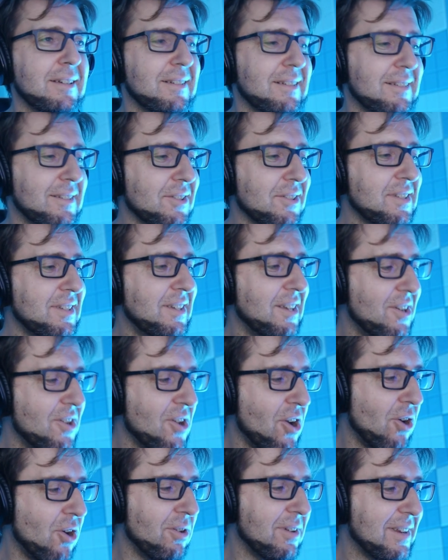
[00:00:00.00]
doesn't he
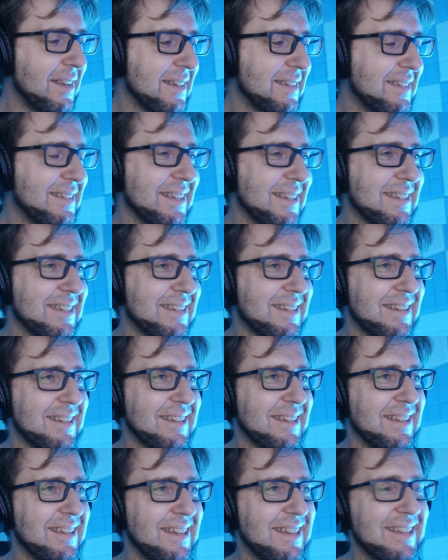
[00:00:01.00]
know that that
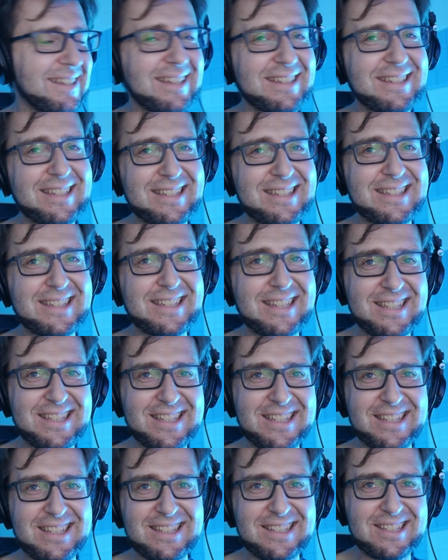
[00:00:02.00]
that this is this
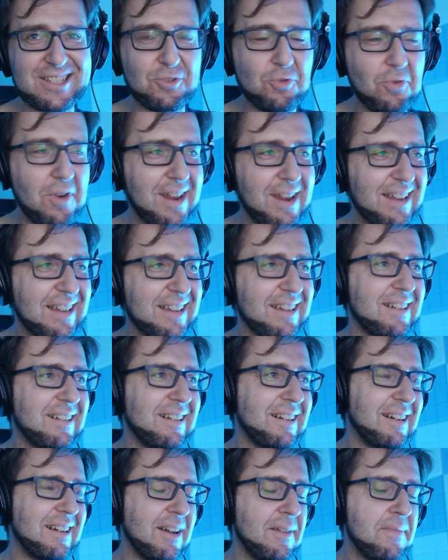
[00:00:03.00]
is a string?
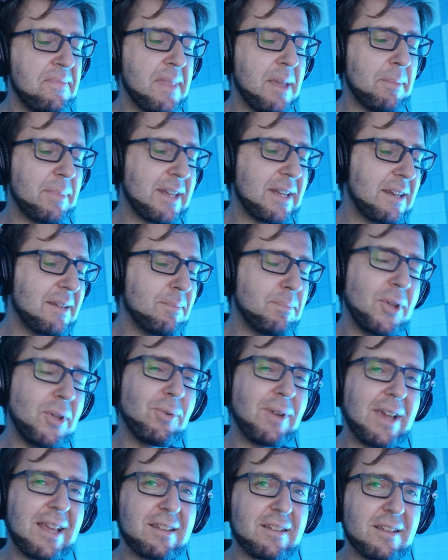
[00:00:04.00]
Ah, but then
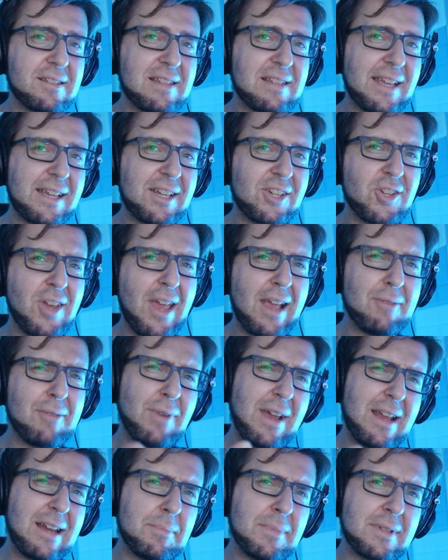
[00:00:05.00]
Pico 8 does like a check.
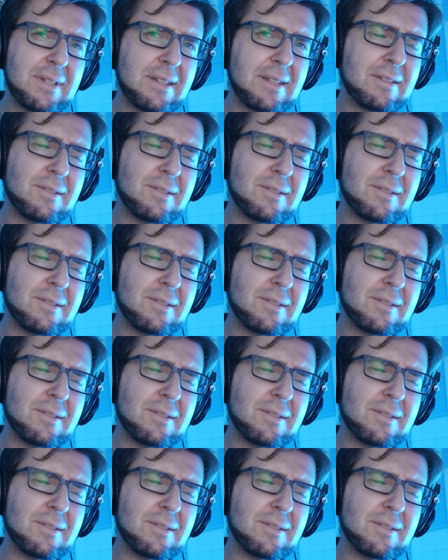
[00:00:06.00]
Wait a minute,